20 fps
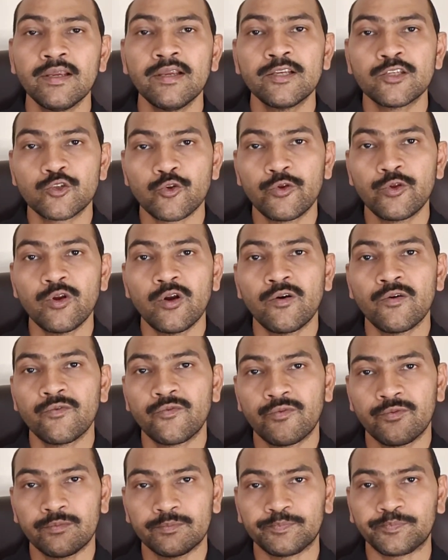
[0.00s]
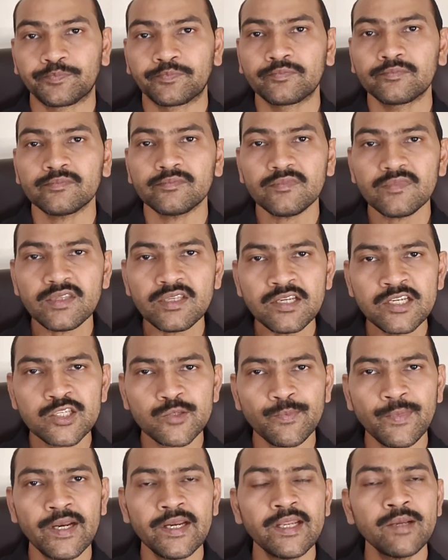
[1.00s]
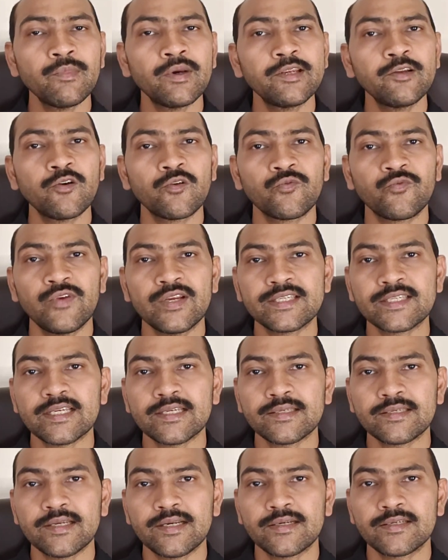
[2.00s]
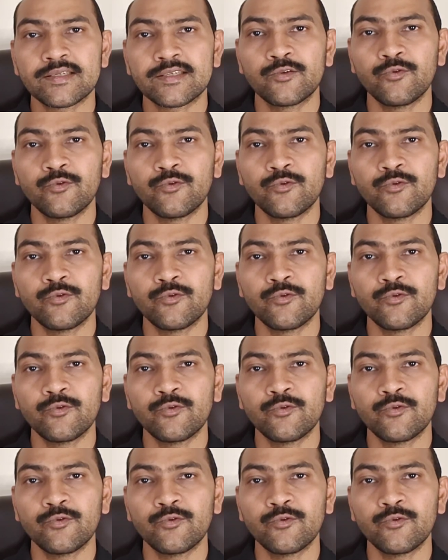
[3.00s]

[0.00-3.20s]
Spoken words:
So you are spending money on fixed assets,